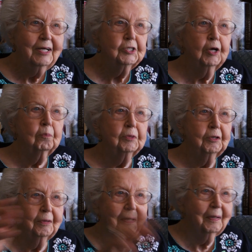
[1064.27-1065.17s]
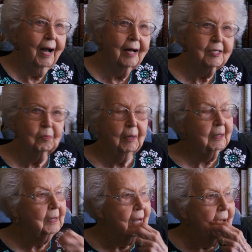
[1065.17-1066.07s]
ship to the
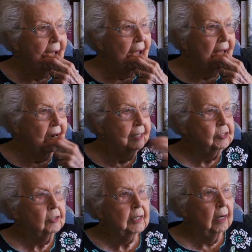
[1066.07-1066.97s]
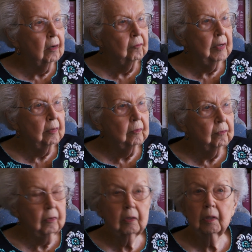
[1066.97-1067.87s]
hospital, and I took care of him
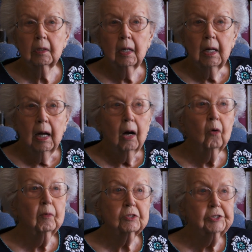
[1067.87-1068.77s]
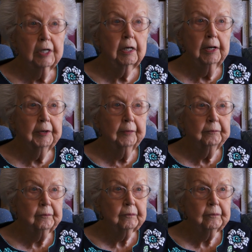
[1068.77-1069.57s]
for almost a year,